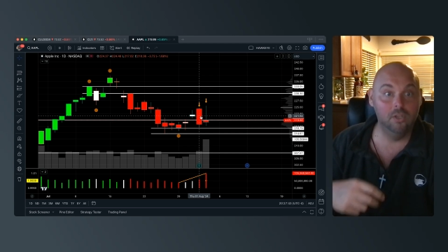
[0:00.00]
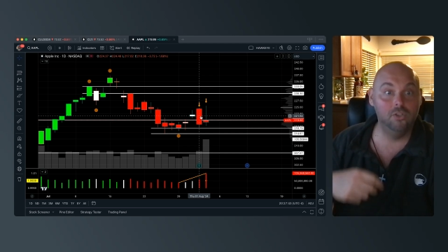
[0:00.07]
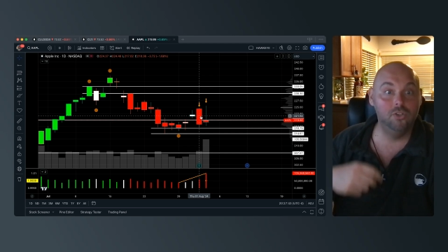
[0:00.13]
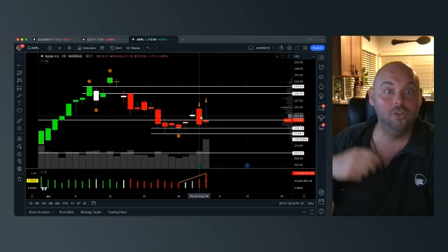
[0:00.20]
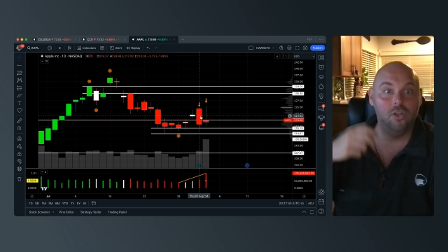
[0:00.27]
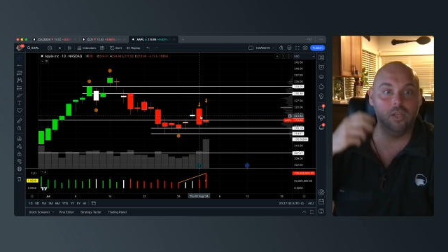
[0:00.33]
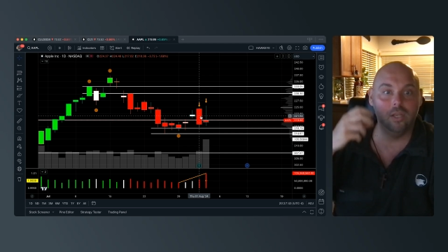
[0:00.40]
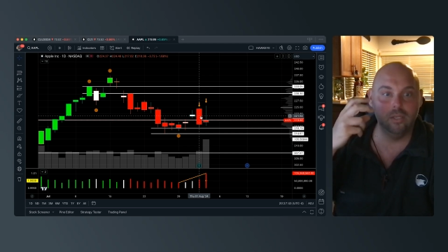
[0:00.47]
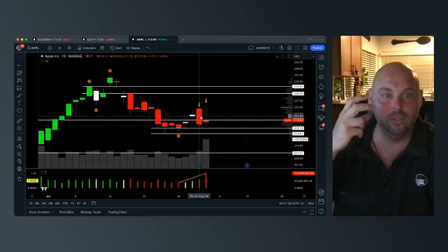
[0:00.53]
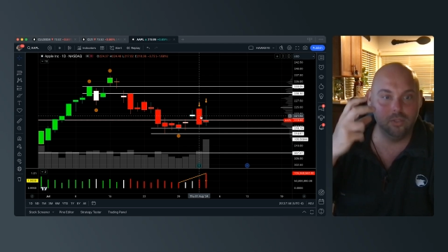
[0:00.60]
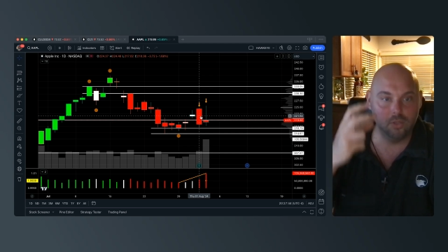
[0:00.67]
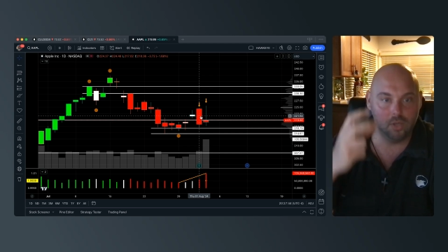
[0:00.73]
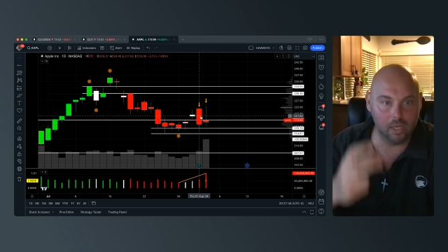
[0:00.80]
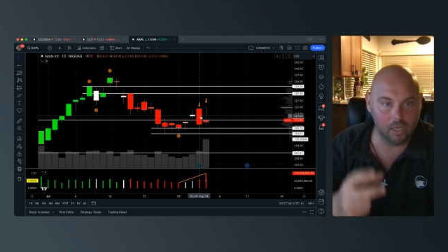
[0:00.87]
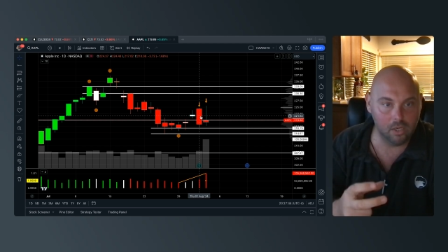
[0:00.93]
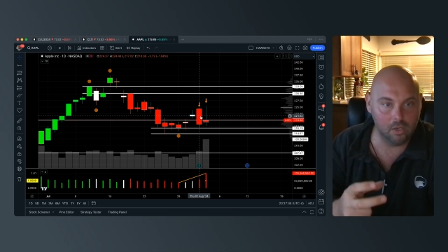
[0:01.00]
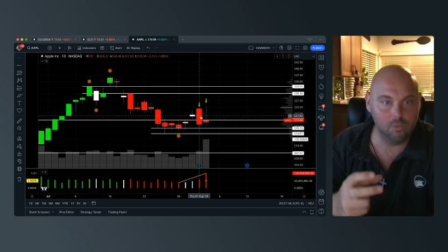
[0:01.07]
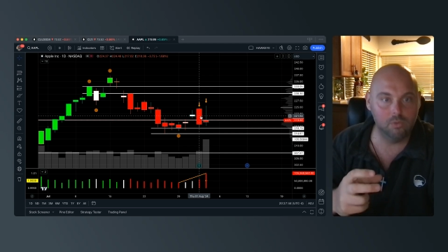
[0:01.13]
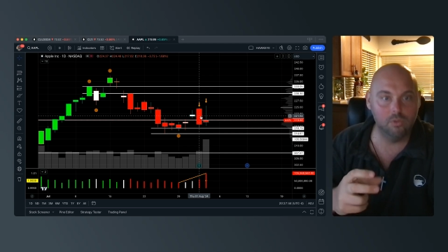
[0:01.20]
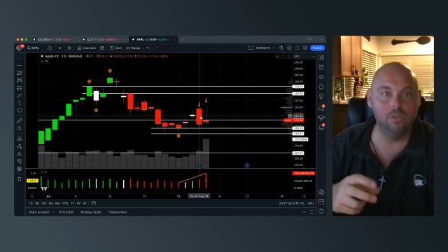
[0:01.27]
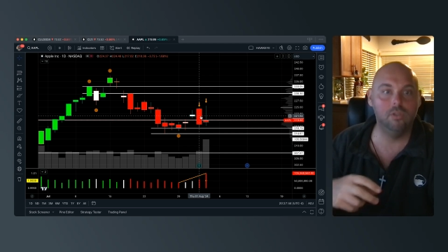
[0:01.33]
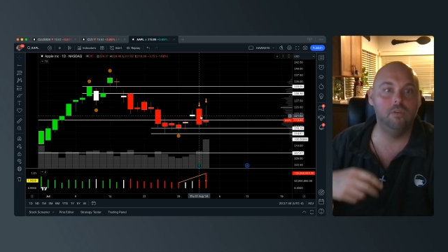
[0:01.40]
to continue
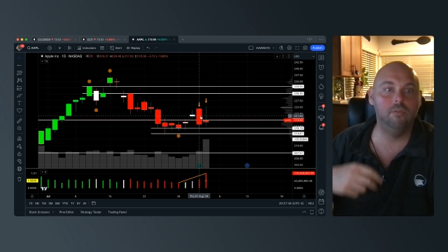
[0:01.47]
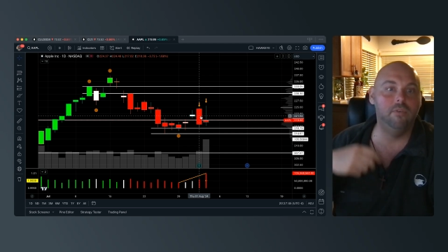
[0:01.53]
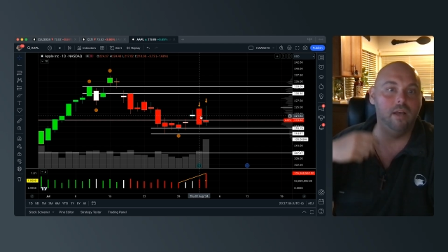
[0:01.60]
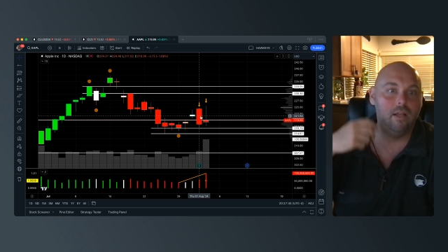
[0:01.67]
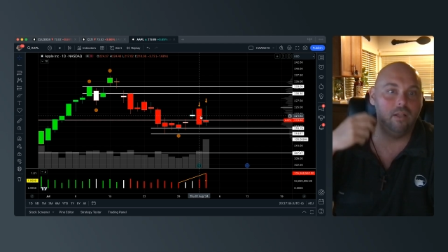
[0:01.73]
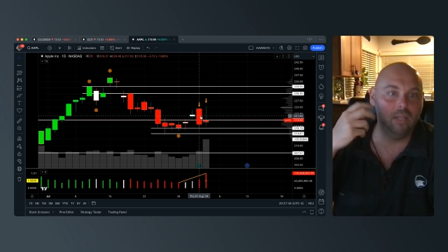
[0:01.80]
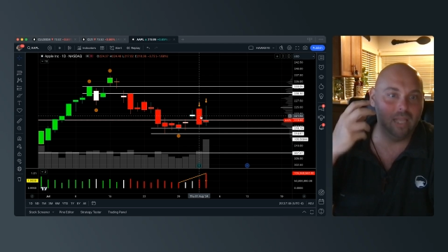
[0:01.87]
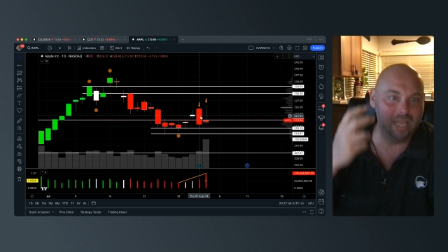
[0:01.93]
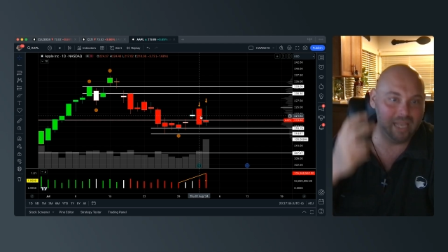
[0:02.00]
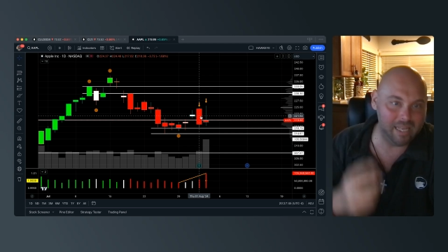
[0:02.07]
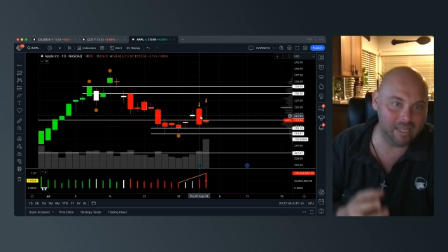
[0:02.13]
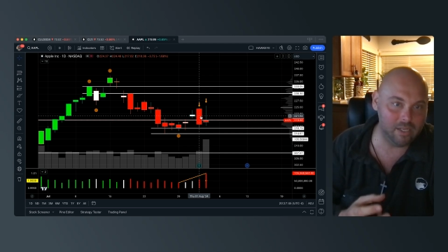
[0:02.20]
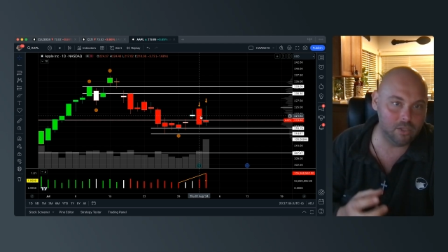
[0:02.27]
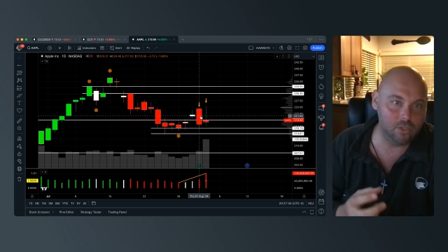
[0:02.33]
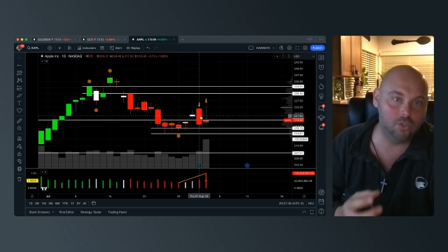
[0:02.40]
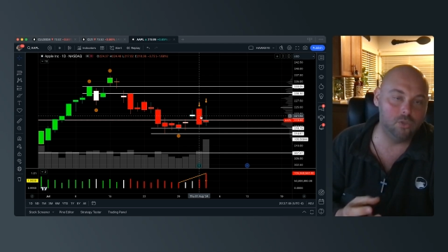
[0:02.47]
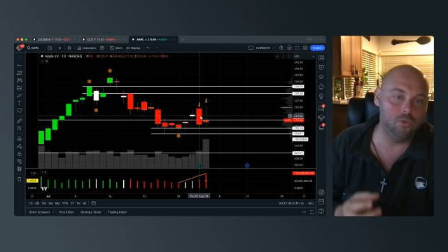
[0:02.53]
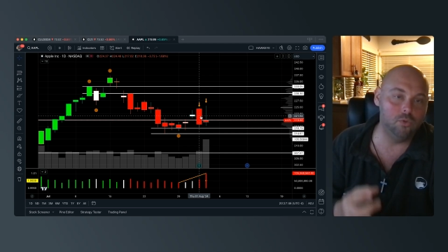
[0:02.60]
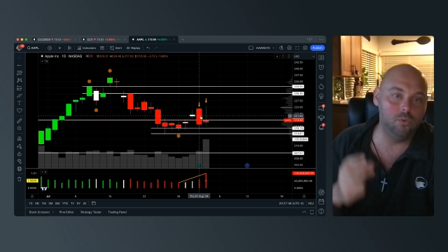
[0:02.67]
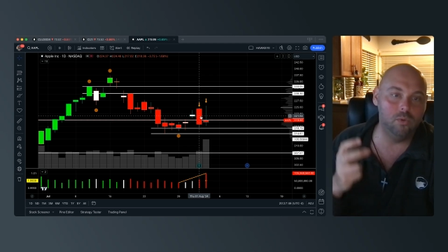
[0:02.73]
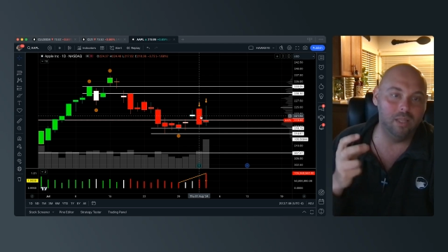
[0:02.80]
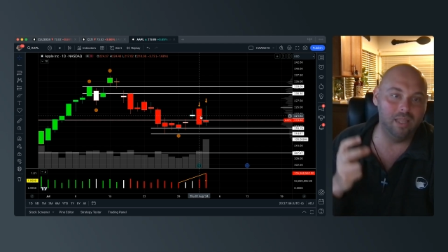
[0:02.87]
to develop
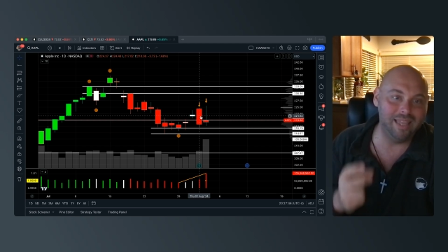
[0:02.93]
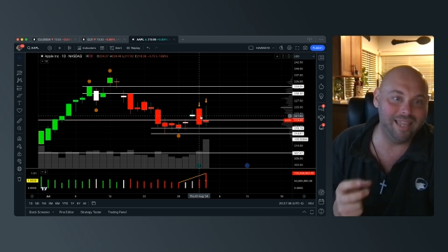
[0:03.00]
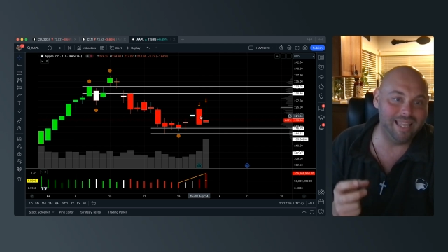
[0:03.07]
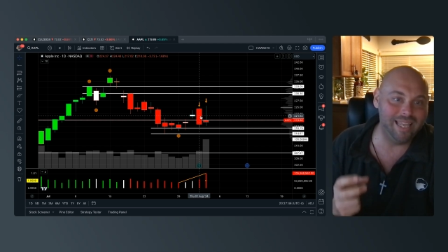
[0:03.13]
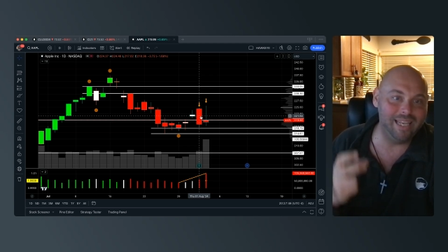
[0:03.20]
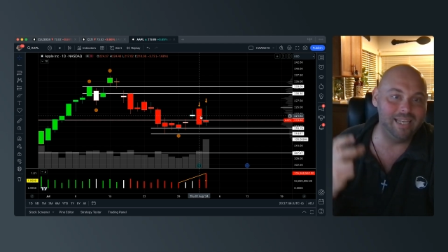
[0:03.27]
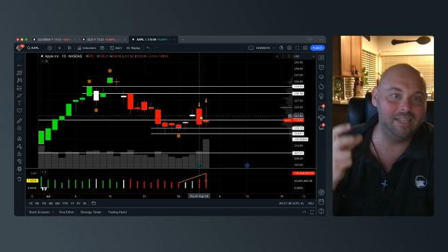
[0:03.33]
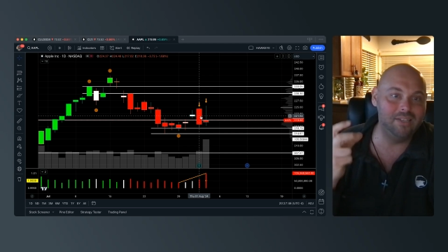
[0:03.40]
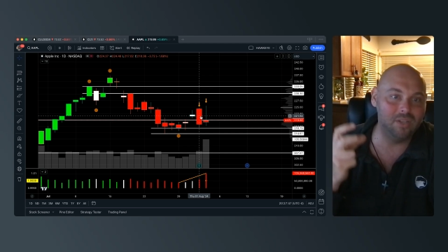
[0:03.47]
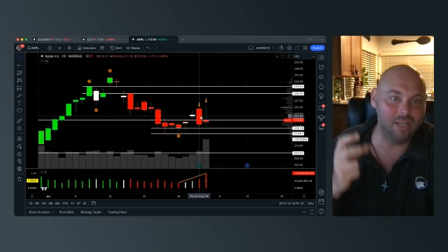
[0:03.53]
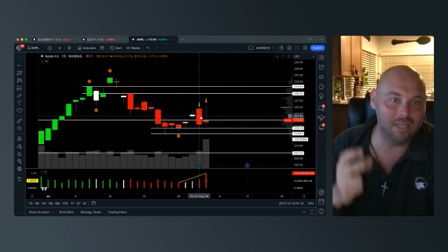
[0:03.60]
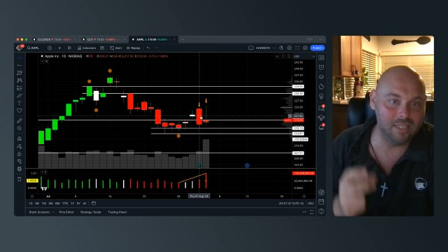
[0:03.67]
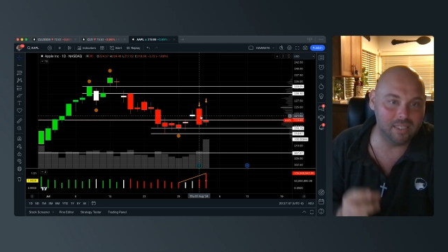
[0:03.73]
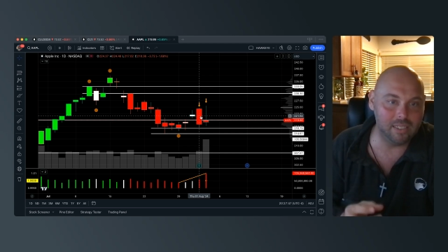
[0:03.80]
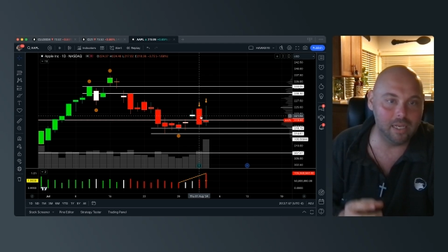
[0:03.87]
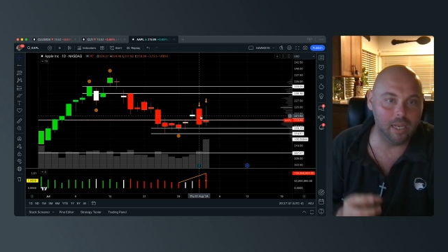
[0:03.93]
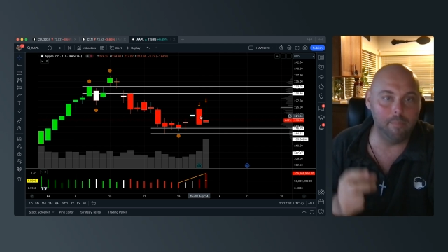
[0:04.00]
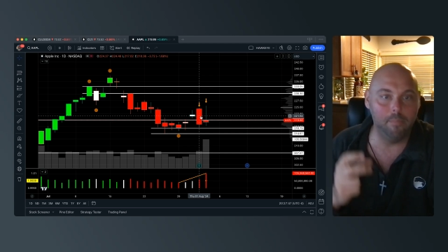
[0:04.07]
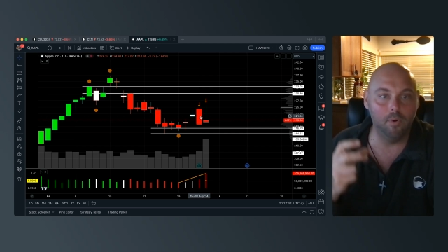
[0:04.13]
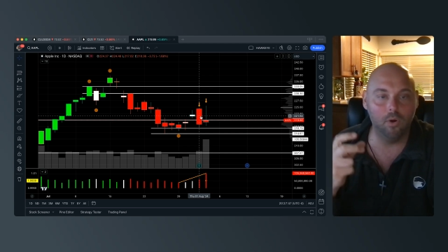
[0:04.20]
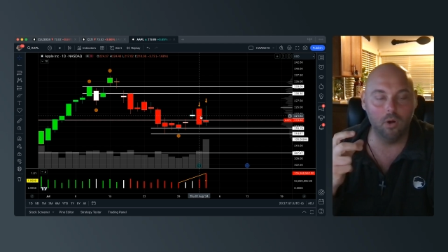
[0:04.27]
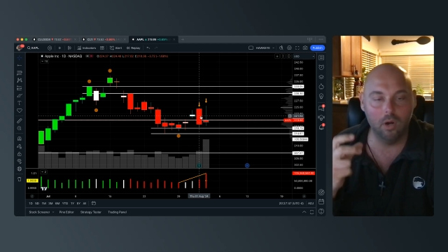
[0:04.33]
into these
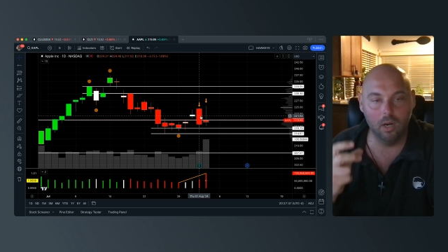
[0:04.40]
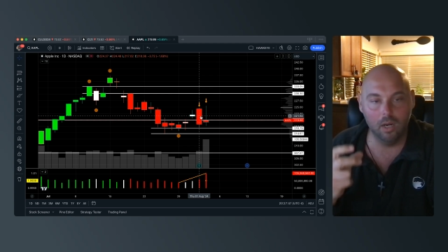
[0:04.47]
deeper